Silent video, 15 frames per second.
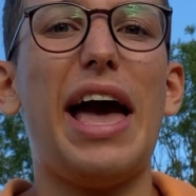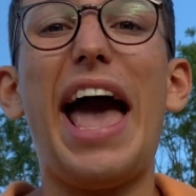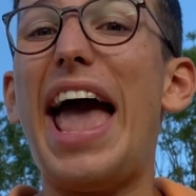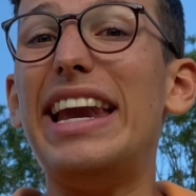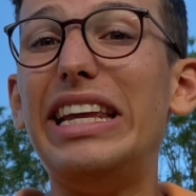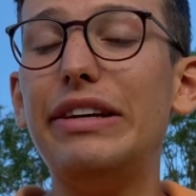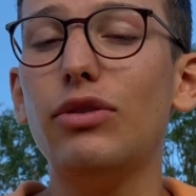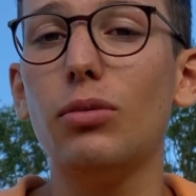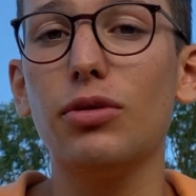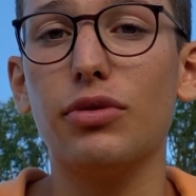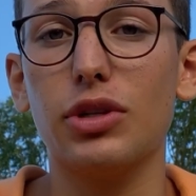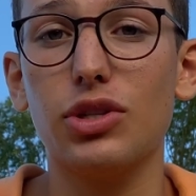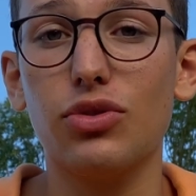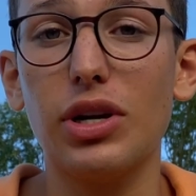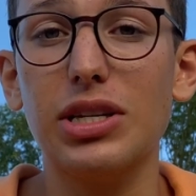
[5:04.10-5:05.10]
any form of
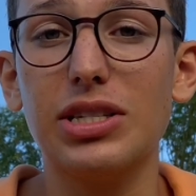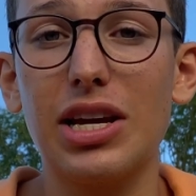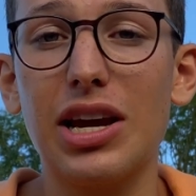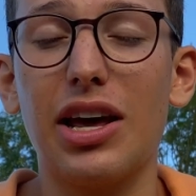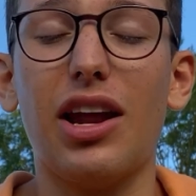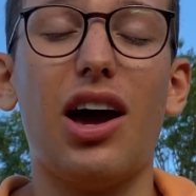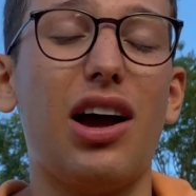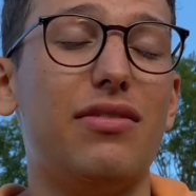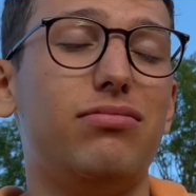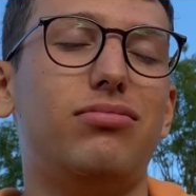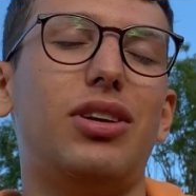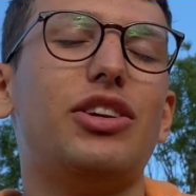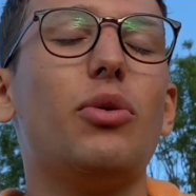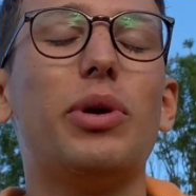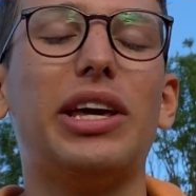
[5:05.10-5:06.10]
restricting, and I
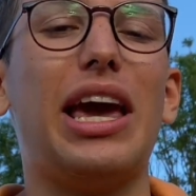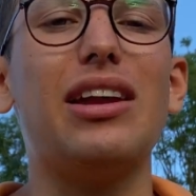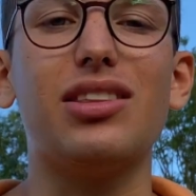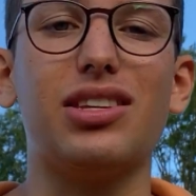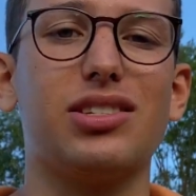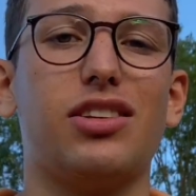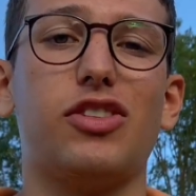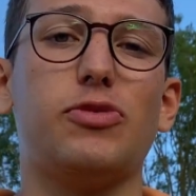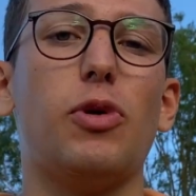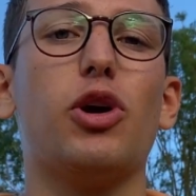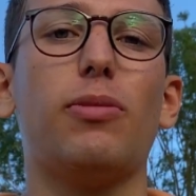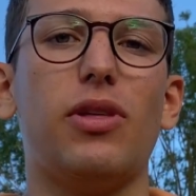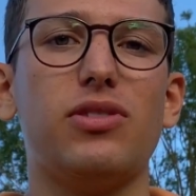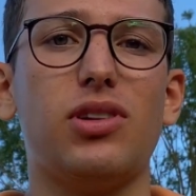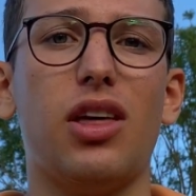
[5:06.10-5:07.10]
don't want to get into this because I've spoken
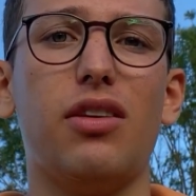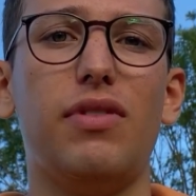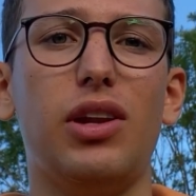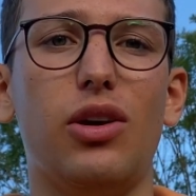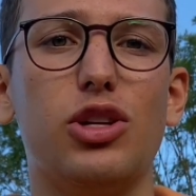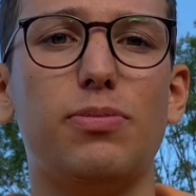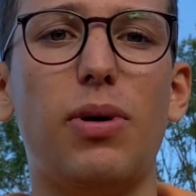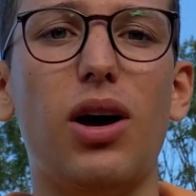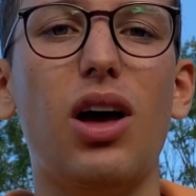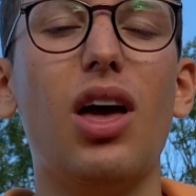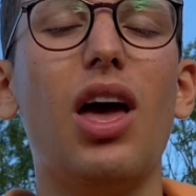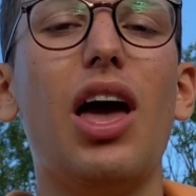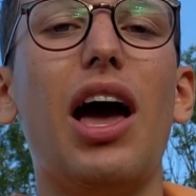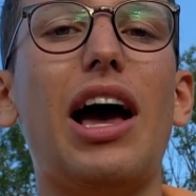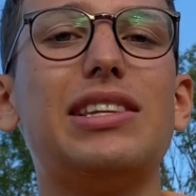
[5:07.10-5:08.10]
about this in other videos, but
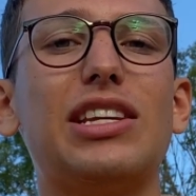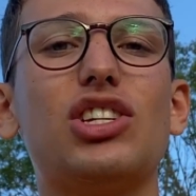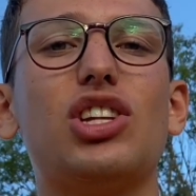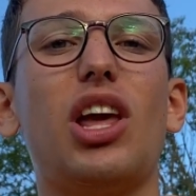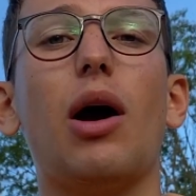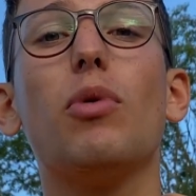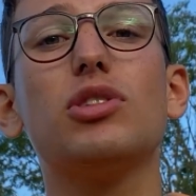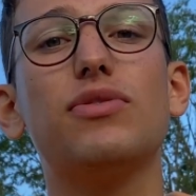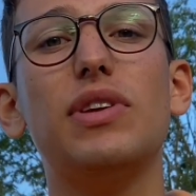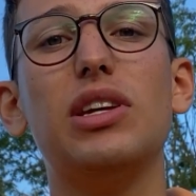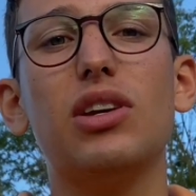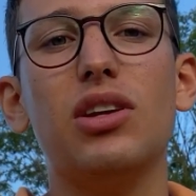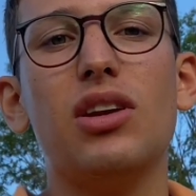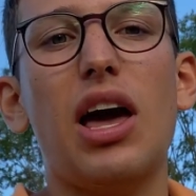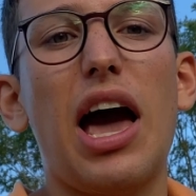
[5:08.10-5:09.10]
essentially I was
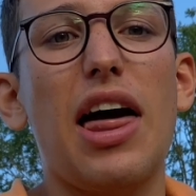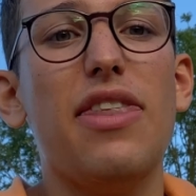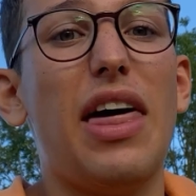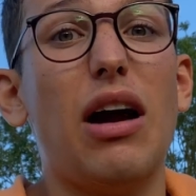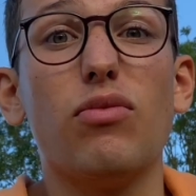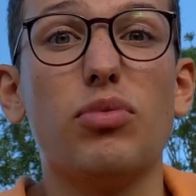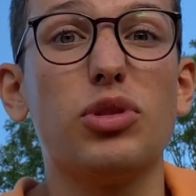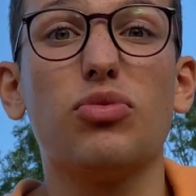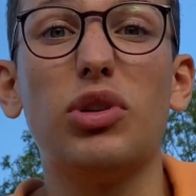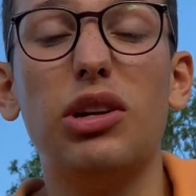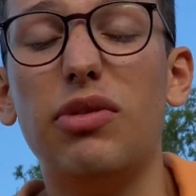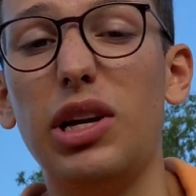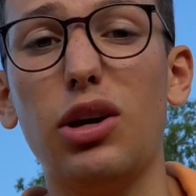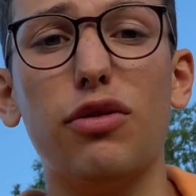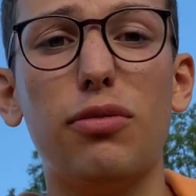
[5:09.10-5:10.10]
vegan, and that was really,
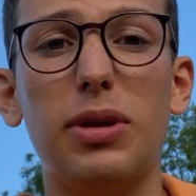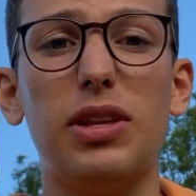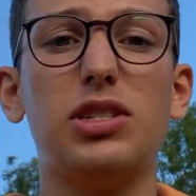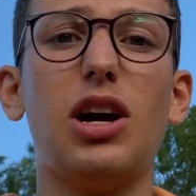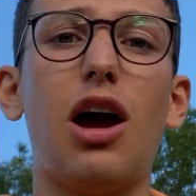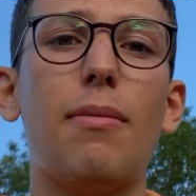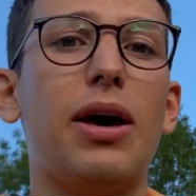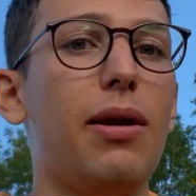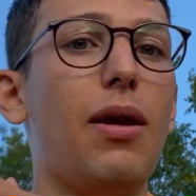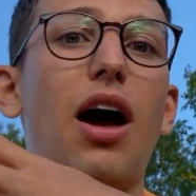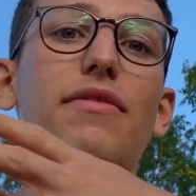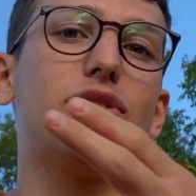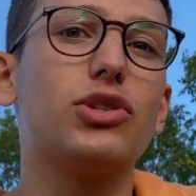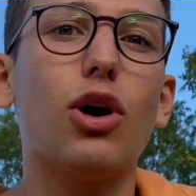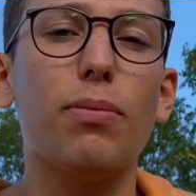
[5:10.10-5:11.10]
really good for me at the time, and
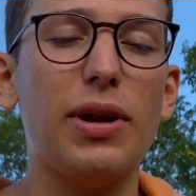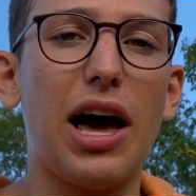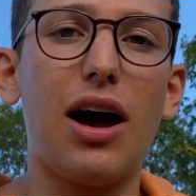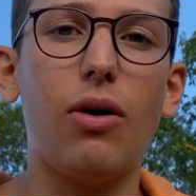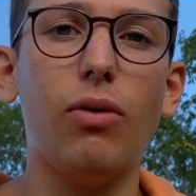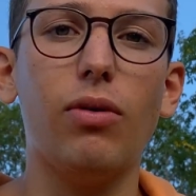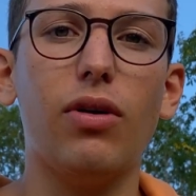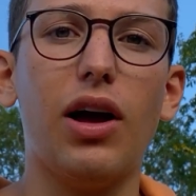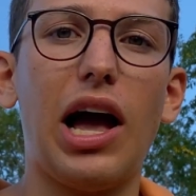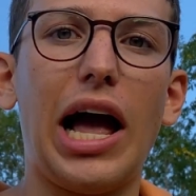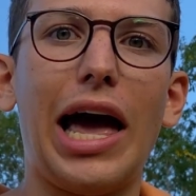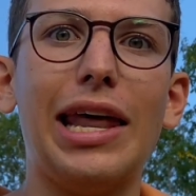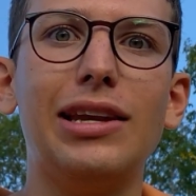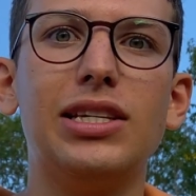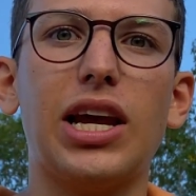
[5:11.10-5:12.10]
I've stopped now,
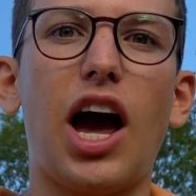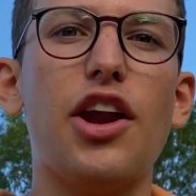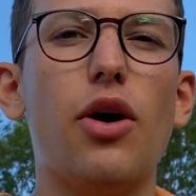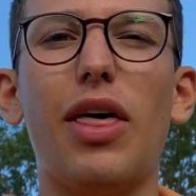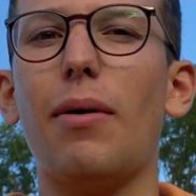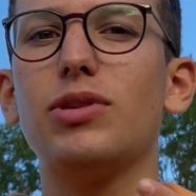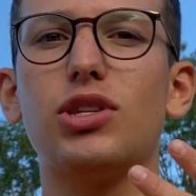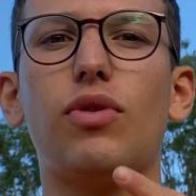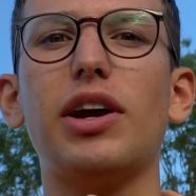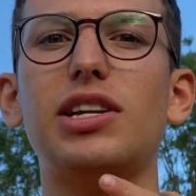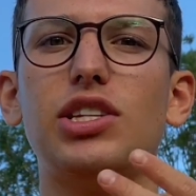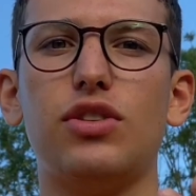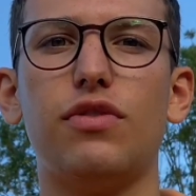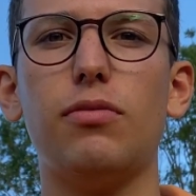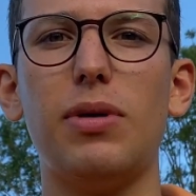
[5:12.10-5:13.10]
and I know that was the right
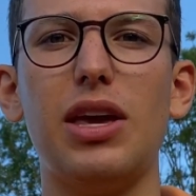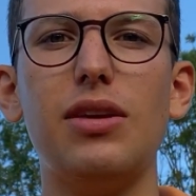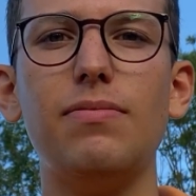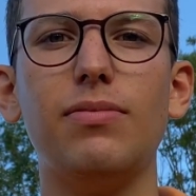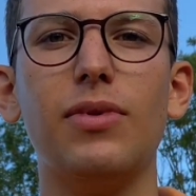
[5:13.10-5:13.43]
decision for me,